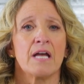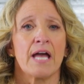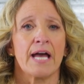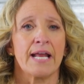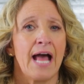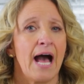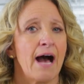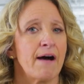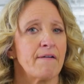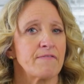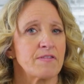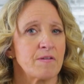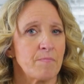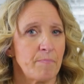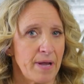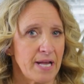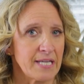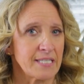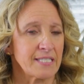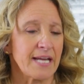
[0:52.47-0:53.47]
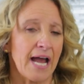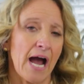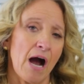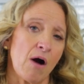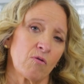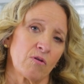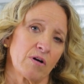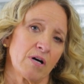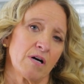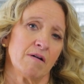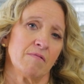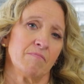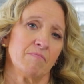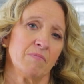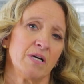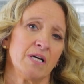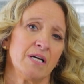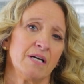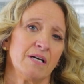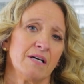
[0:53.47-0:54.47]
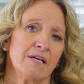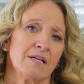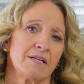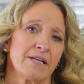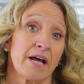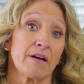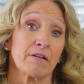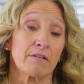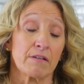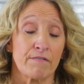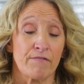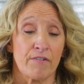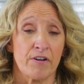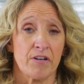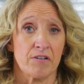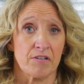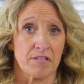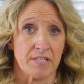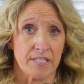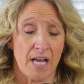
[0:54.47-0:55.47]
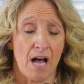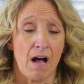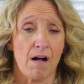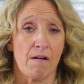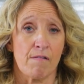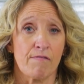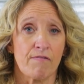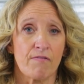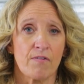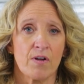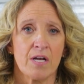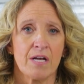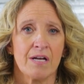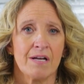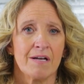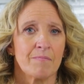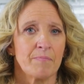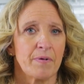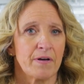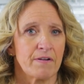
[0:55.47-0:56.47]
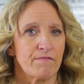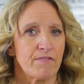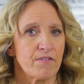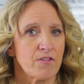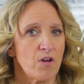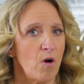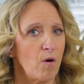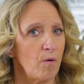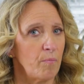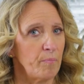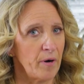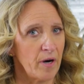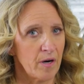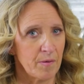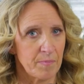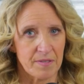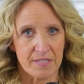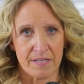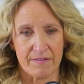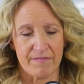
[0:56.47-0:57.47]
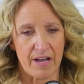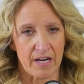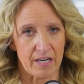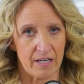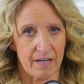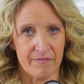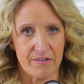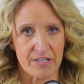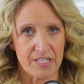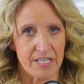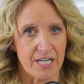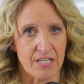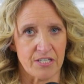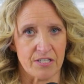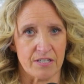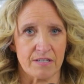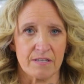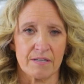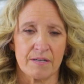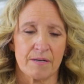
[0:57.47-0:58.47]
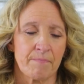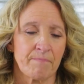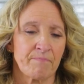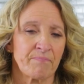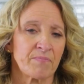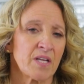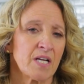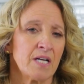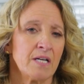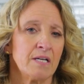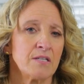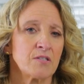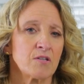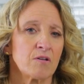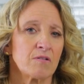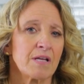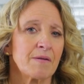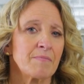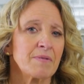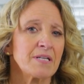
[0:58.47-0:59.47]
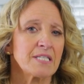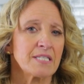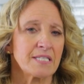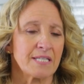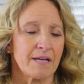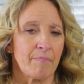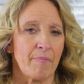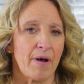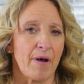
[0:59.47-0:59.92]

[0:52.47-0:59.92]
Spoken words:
and have the best outcome, not only for yourself, but for the whole purpose of that conversation? So let me step